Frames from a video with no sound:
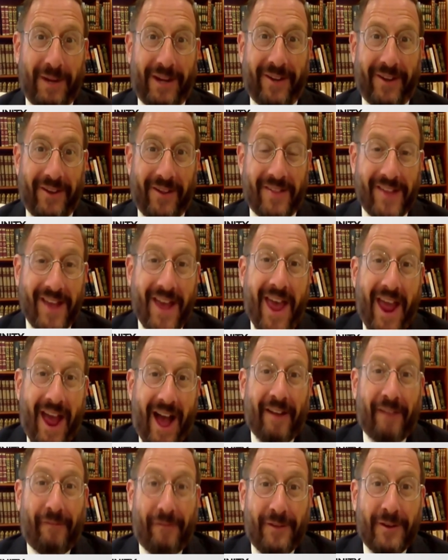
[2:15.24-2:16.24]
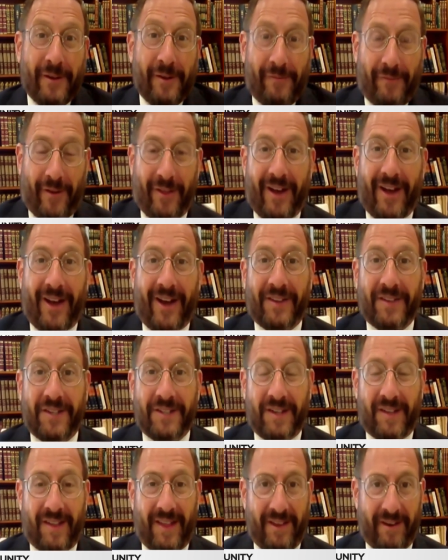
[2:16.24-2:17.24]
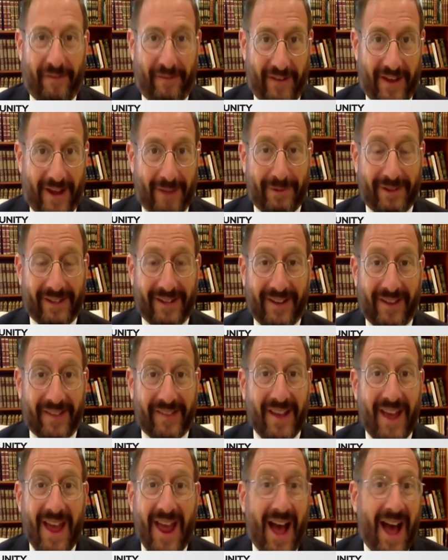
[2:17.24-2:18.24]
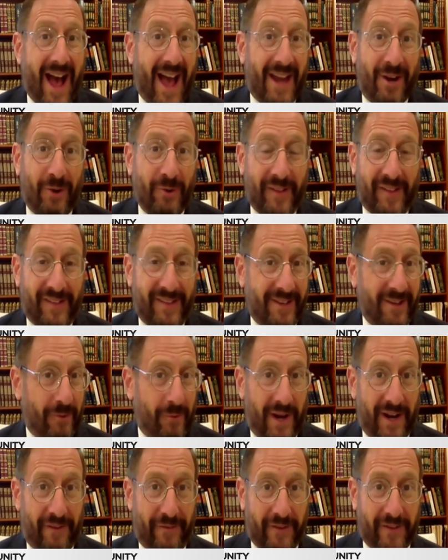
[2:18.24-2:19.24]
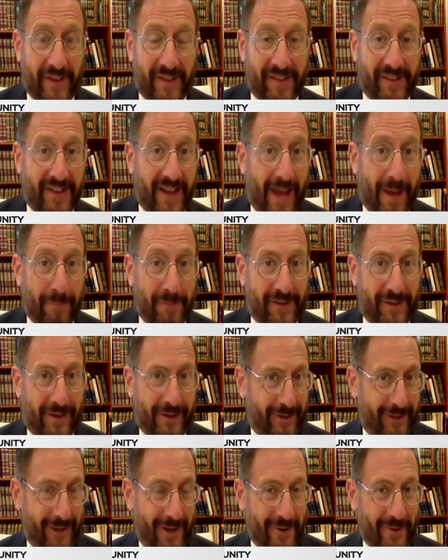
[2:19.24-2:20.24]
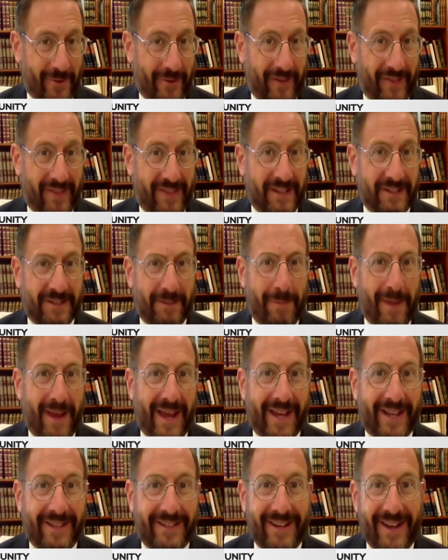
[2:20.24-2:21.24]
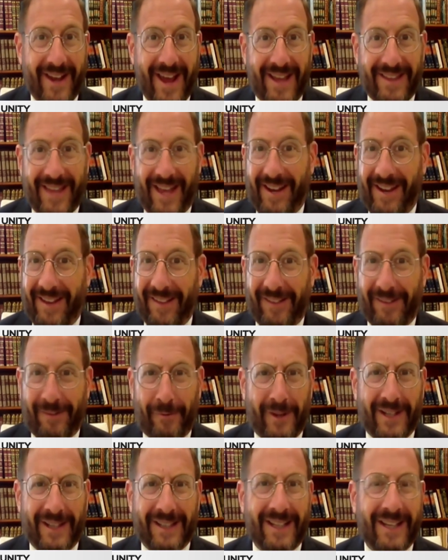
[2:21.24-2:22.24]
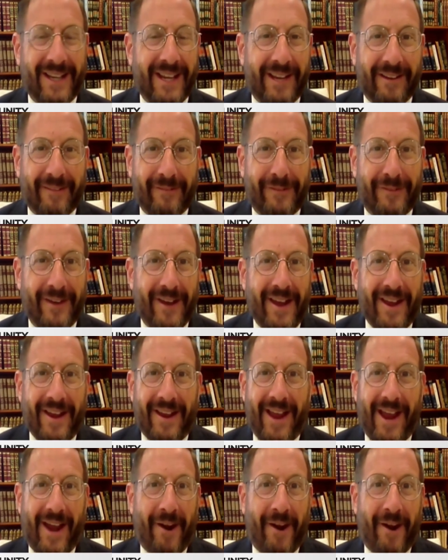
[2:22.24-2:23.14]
just because I feel for the hostages and their families, I don't see a way for these gaps to close. The demand that Israel leave